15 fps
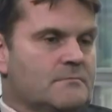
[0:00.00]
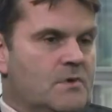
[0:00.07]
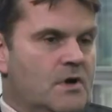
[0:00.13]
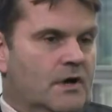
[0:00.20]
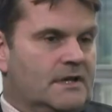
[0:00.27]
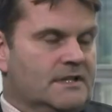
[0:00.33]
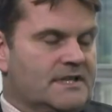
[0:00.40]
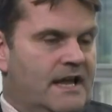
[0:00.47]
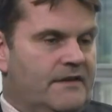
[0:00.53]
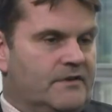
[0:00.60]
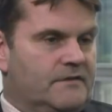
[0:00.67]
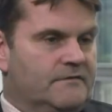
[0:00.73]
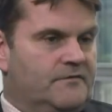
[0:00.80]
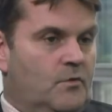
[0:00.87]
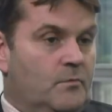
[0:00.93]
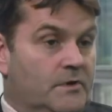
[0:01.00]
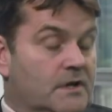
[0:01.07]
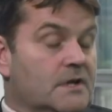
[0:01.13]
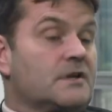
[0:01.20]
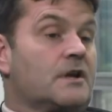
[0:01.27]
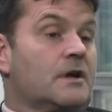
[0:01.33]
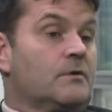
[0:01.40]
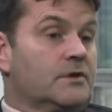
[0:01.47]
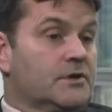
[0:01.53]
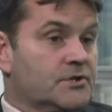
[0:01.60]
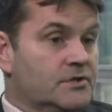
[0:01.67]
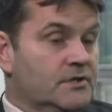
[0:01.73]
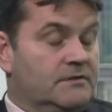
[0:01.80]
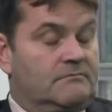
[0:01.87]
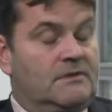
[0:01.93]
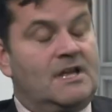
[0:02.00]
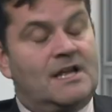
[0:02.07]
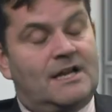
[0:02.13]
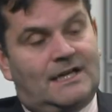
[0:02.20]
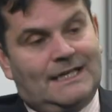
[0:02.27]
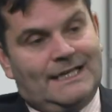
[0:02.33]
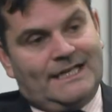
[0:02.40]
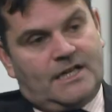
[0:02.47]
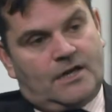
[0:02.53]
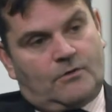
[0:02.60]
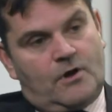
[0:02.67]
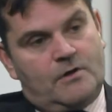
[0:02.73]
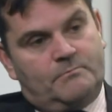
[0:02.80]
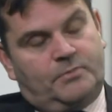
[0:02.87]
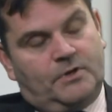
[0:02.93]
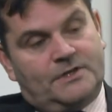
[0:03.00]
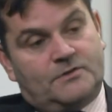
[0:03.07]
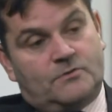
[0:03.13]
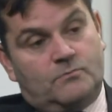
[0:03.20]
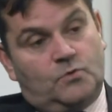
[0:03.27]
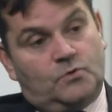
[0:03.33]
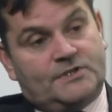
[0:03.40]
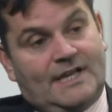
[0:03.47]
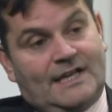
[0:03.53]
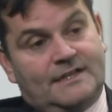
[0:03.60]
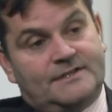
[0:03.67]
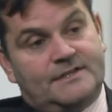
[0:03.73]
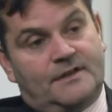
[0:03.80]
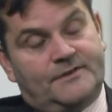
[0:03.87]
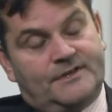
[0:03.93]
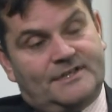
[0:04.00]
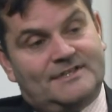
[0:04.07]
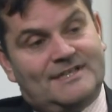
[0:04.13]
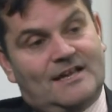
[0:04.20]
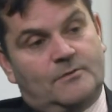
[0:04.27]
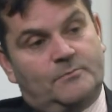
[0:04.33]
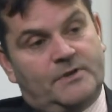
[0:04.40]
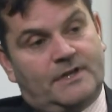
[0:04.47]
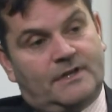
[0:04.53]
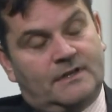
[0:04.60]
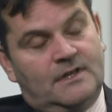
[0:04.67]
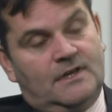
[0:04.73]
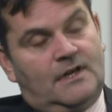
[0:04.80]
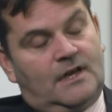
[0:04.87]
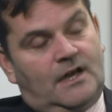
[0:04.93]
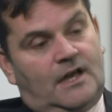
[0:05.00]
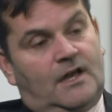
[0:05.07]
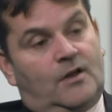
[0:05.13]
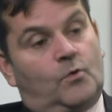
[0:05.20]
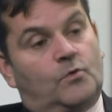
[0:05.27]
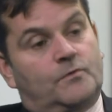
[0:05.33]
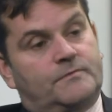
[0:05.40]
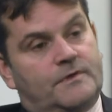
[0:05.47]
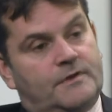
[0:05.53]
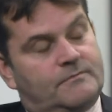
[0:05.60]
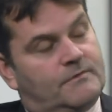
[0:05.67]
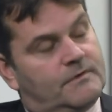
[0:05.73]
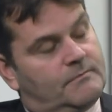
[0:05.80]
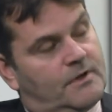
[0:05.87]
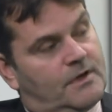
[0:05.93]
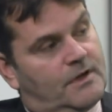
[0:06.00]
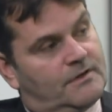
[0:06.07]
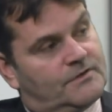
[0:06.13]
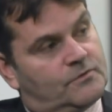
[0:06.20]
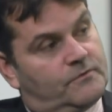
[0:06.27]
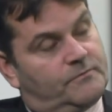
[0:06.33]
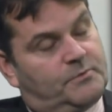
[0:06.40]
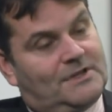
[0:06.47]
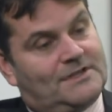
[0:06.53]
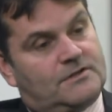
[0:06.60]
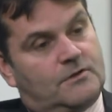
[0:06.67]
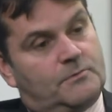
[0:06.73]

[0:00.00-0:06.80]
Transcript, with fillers: Merkel is having in yes. forming a coalition. And clearly, her own political mortality, I think, is now being, uh, or the, her sort of political